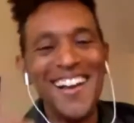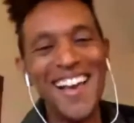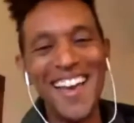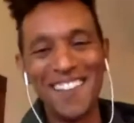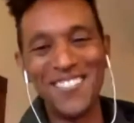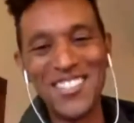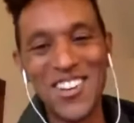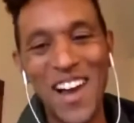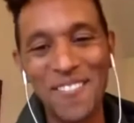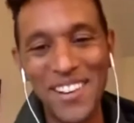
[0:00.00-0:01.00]
And I'm
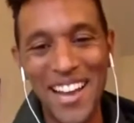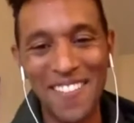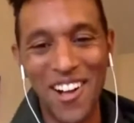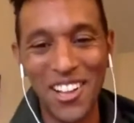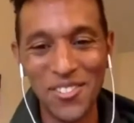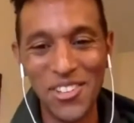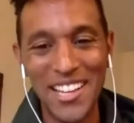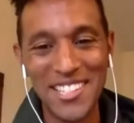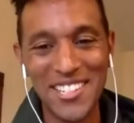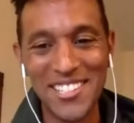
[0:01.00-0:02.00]
so happy to have all of you
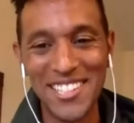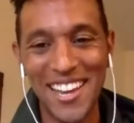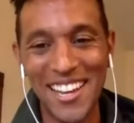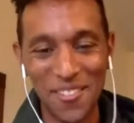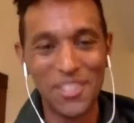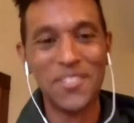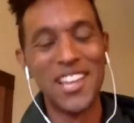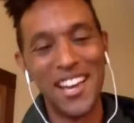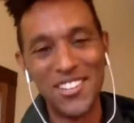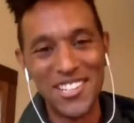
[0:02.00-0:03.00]
guys here today. I can't believe there's
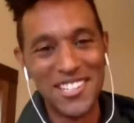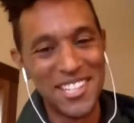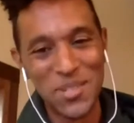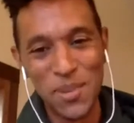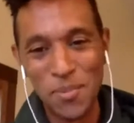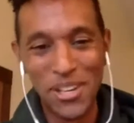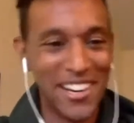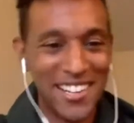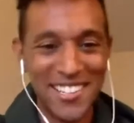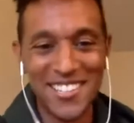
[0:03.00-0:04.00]
106 people here
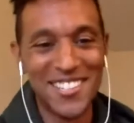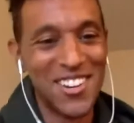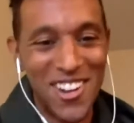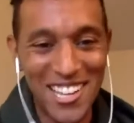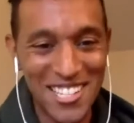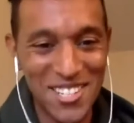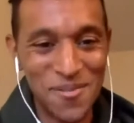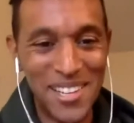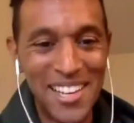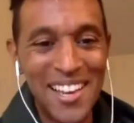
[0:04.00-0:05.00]
right now. This is so
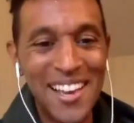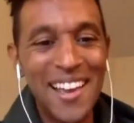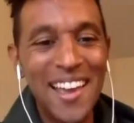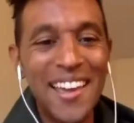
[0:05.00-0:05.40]
awesome.